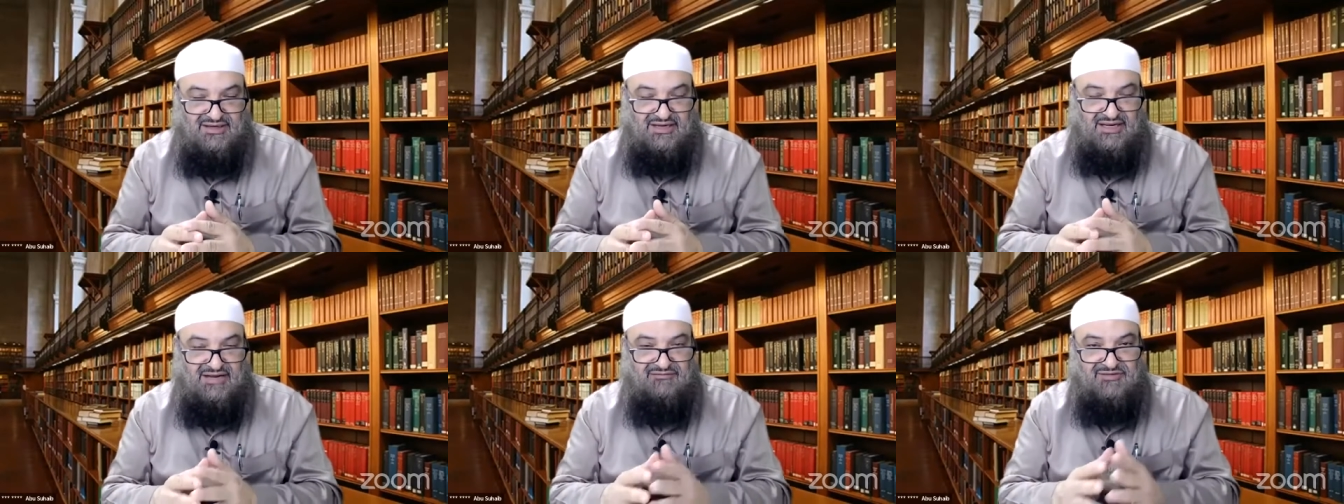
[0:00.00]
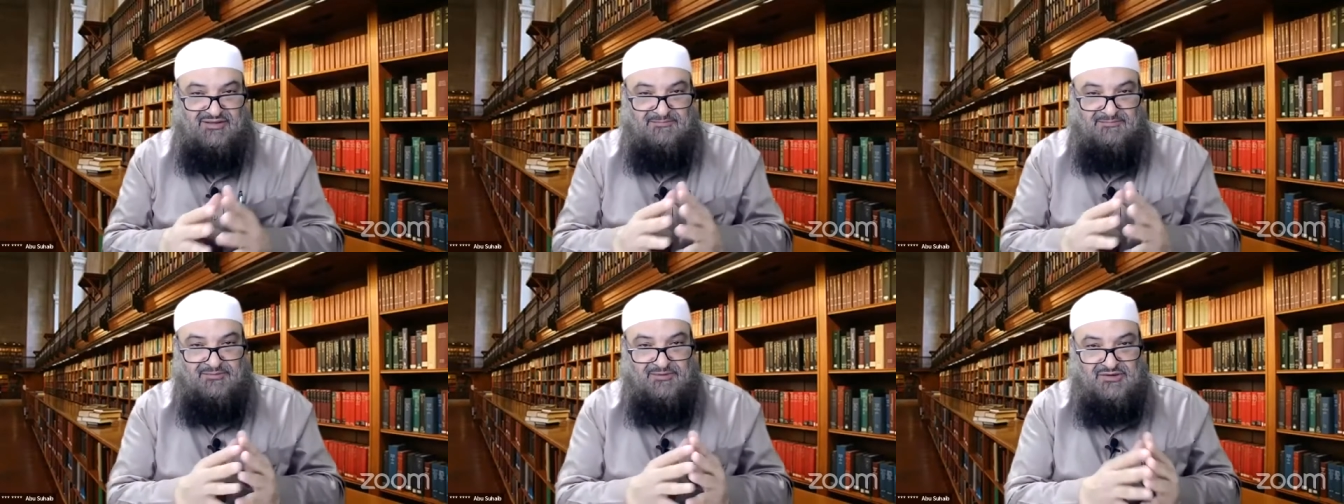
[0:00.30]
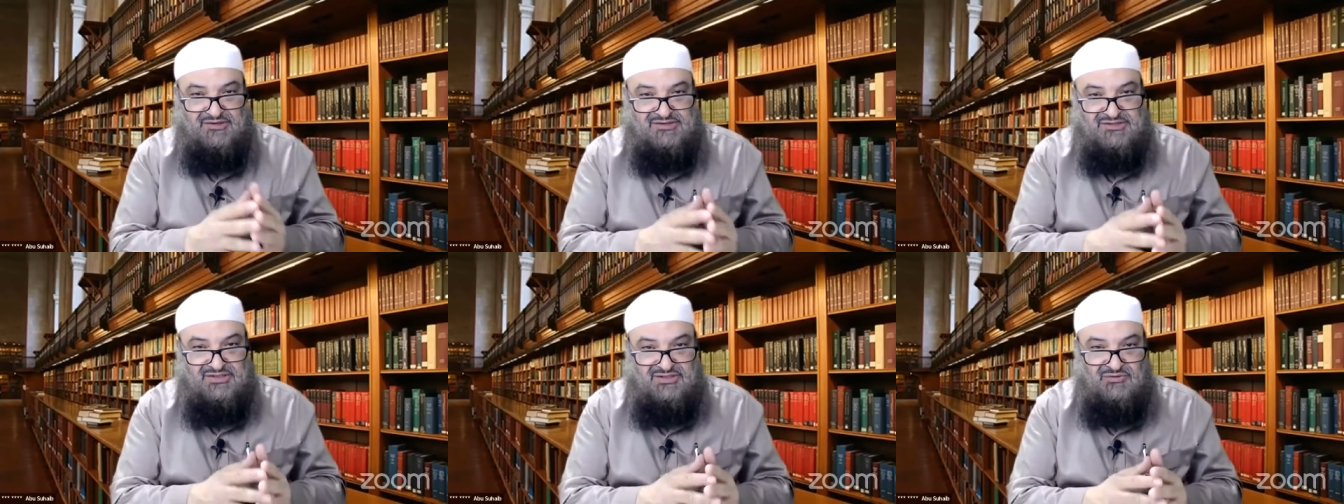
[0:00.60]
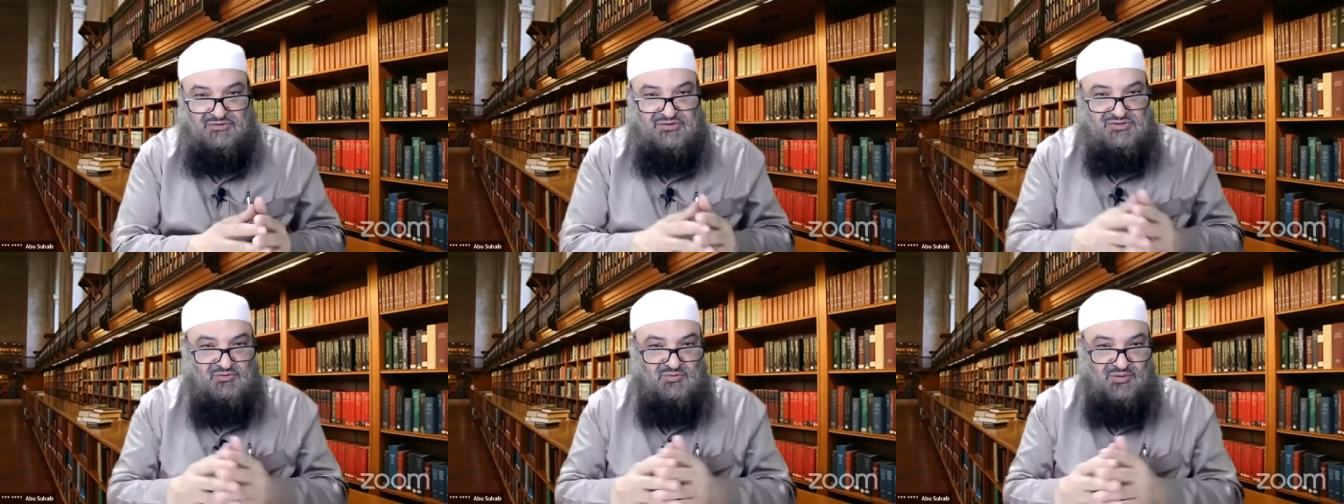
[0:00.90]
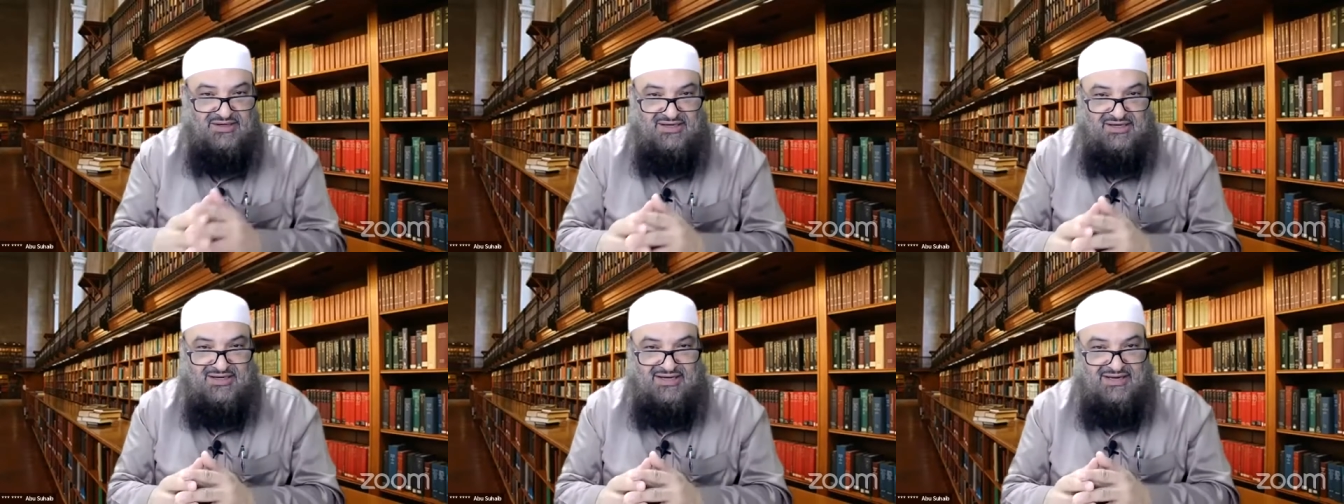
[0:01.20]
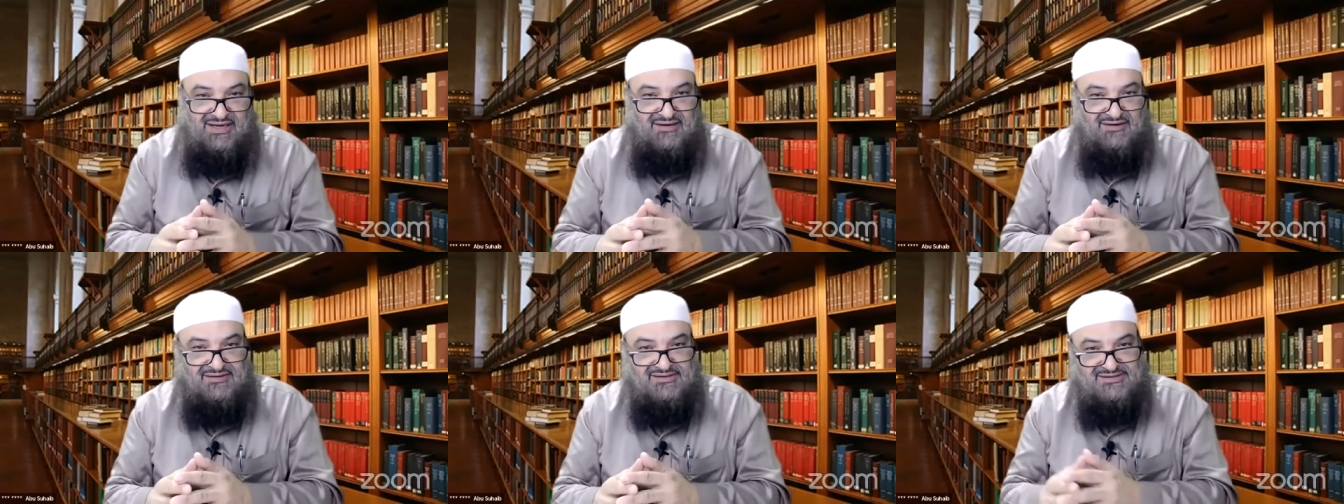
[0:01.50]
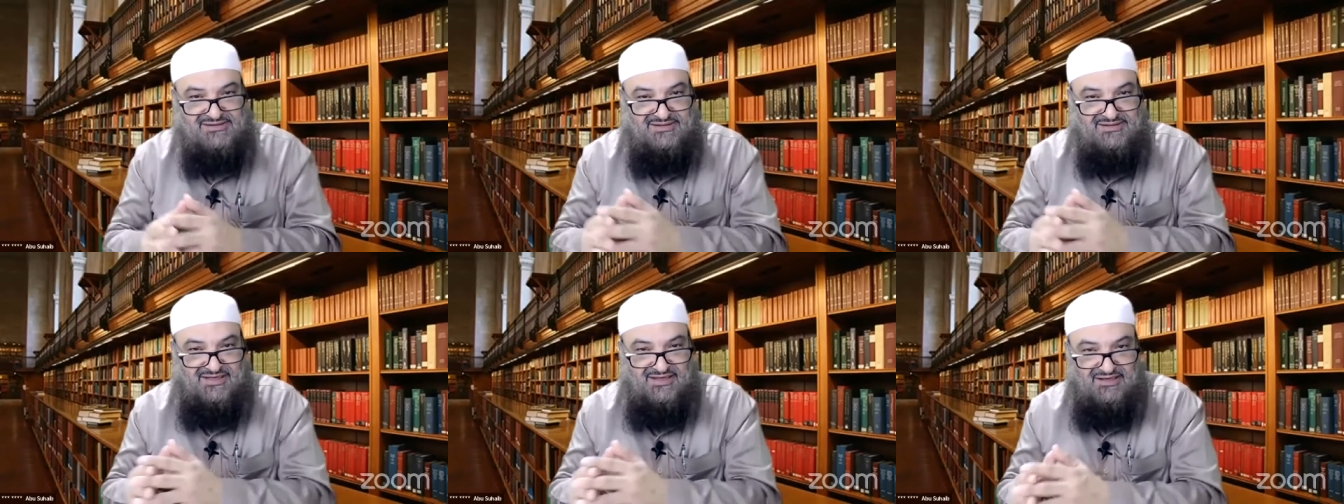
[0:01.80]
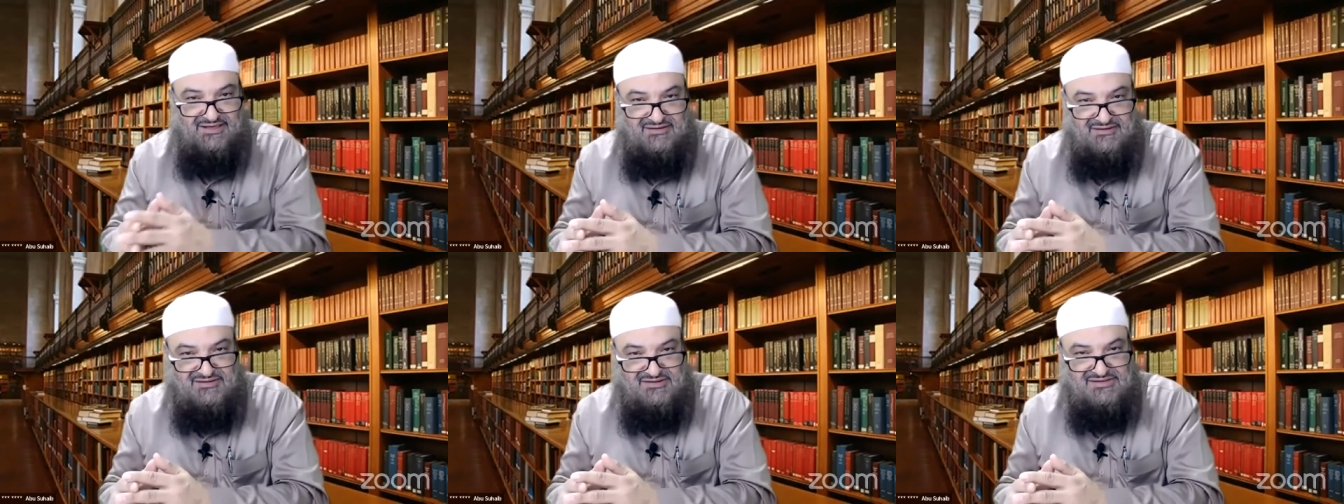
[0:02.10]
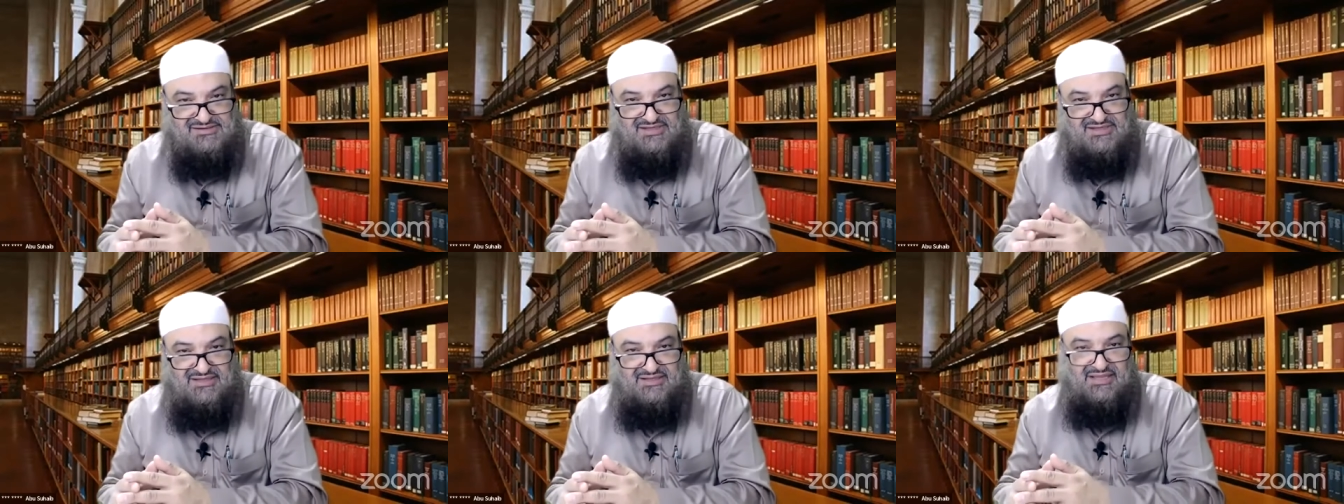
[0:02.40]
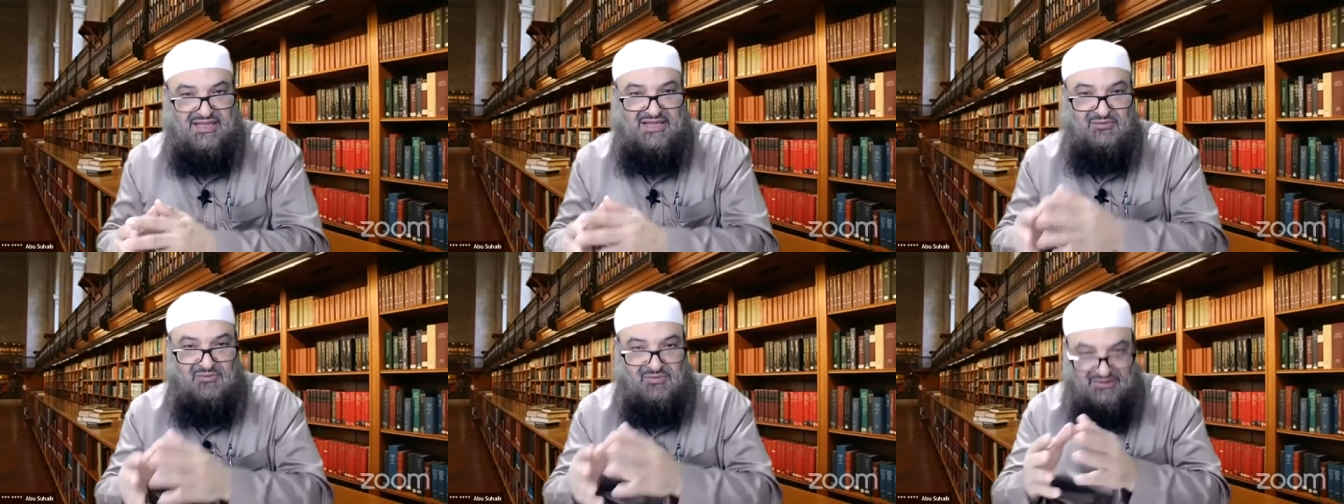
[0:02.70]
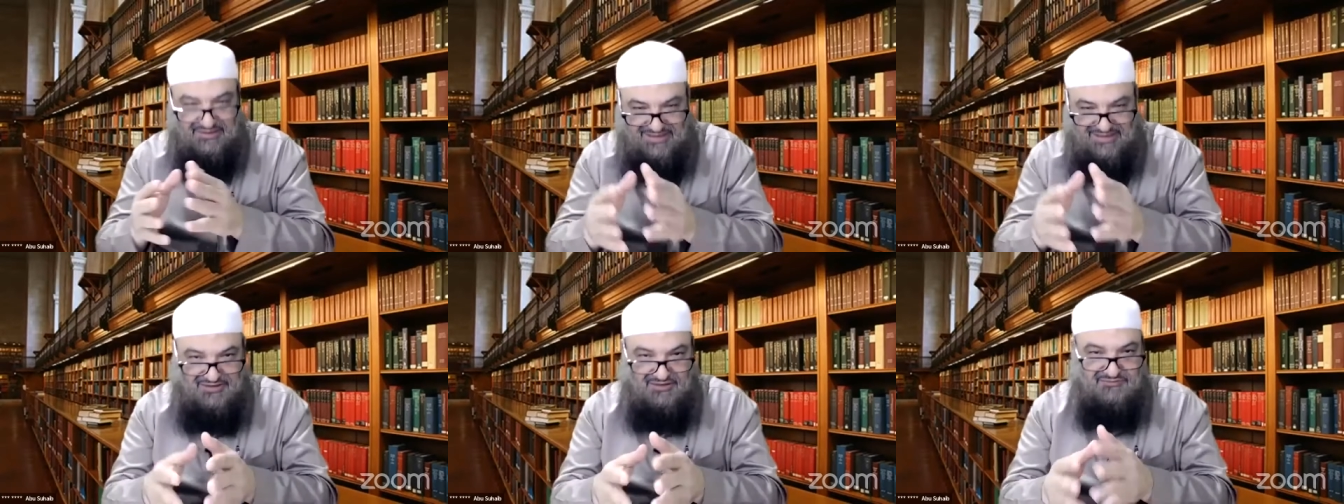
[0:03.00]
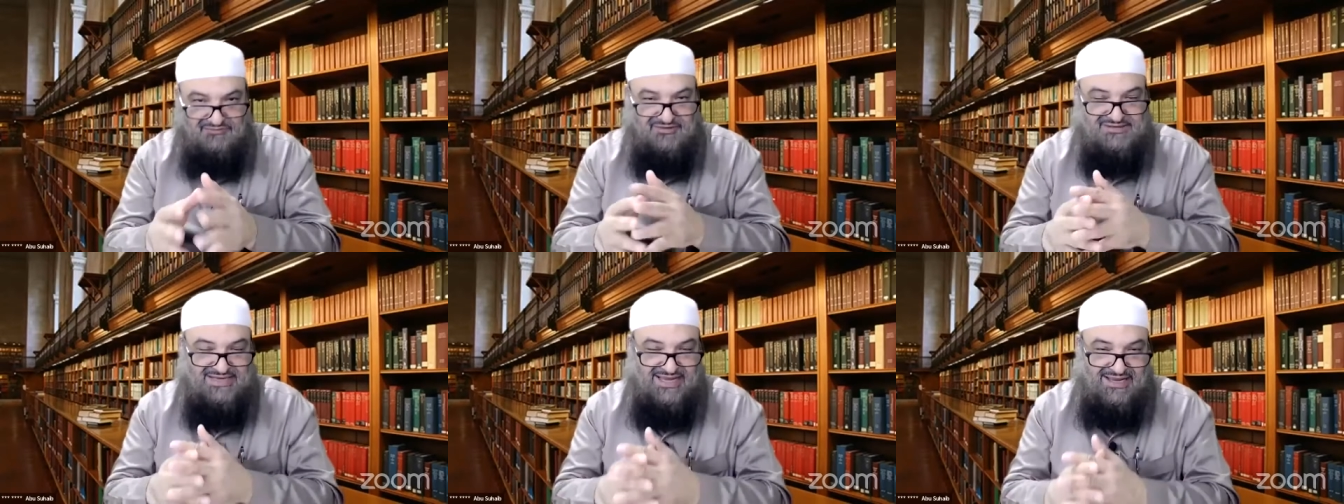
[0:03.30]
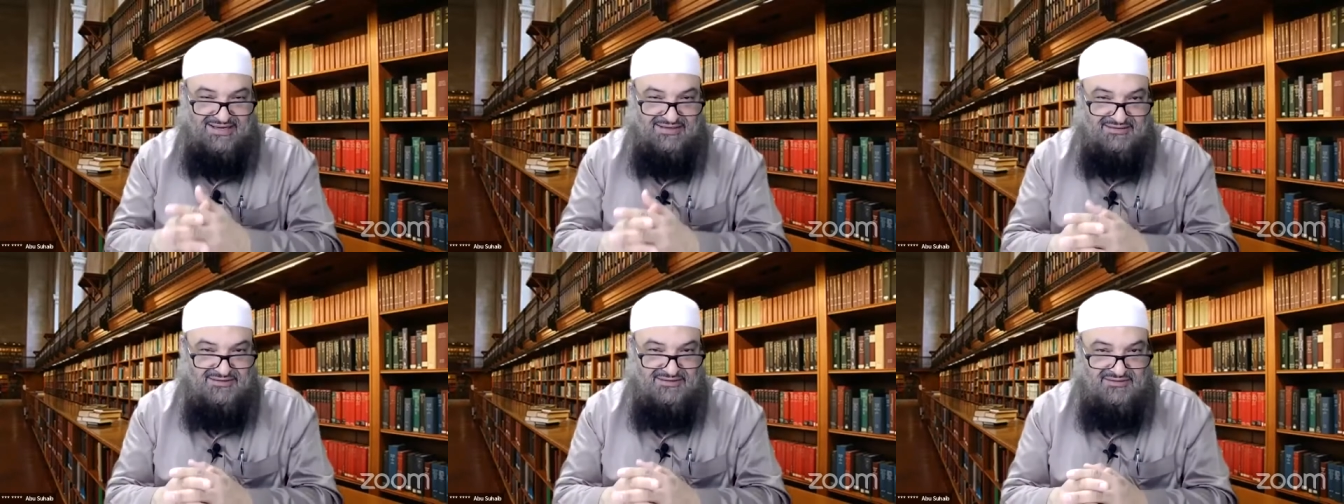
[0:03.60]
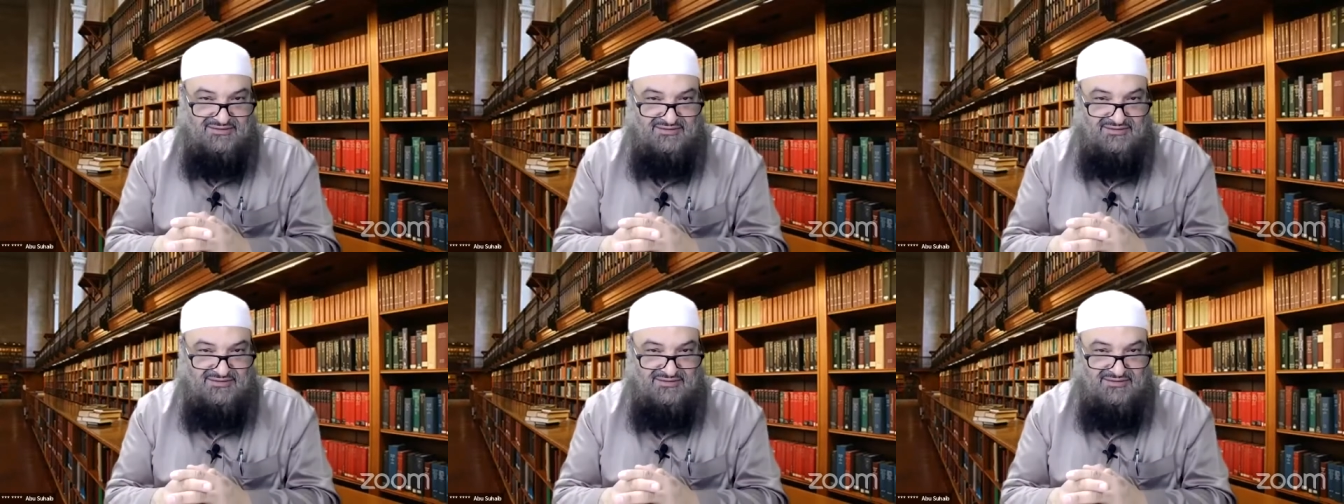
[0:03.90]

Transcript: If the person who is weak steals, they will cut off his hand.